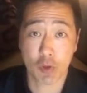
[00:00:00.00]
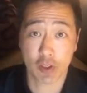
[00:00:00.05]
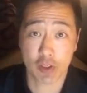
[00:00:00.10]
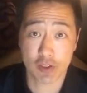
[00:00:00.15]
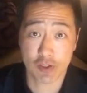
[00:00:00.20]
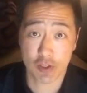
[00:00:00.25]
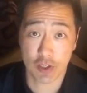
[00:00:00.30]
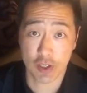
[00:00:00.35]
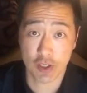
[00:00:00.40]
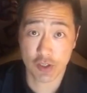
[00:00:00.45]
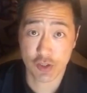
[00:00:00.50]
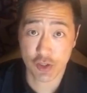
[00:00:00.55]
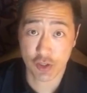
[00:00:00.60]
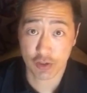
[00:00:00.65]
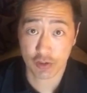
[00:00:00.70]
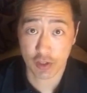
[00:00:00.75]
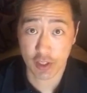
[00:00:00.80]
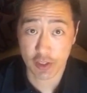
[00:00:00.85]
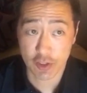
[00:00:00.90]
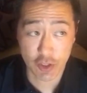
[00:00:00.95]
Morgan started
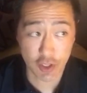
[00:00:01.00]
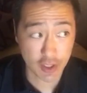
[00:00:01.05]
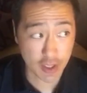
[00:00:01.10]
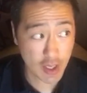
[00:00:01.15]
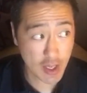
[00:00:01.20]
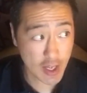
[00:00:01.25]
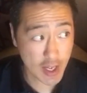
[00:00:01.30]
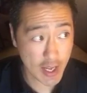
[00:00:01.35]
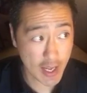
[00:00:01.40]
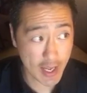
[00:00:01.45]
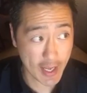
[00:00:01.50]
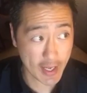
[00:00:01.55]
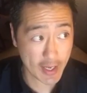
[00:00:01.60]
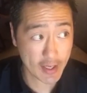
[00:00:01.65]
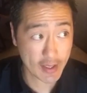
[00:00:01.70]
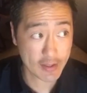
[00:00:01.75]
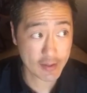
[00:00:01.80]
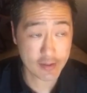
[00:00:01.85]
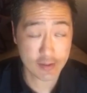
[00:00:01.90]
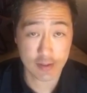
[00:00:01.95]
General Electric
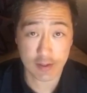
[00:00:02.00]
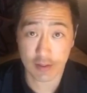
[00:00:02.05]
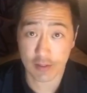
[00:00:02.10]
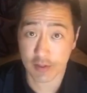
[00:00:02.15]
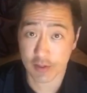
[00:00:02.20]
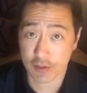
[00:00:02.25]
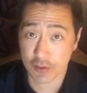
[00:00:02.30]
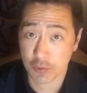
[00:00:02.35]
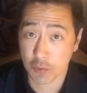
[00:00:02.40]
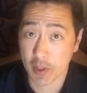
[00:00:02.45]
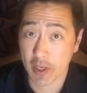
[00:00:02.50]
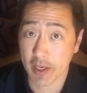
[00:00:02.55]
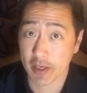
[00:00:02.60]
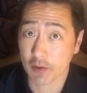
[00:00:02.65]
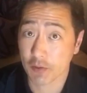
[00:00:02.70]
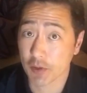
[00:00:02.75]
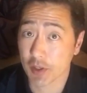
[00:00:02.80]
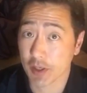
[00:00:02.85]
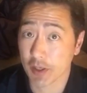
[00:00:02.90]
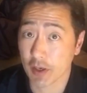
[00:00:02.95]
and the sweat
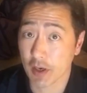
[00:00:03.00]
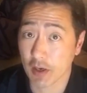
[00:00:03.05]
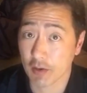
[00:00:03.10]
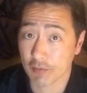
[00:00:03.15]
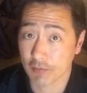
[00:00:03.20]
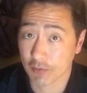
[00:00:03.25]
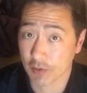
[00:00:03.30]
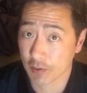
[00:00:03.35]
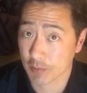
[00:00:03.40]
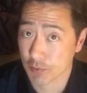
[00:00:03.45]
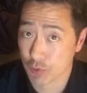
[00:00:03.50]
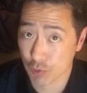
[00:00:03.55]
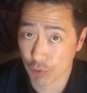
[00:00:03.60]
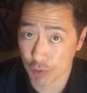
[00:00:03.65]
equity from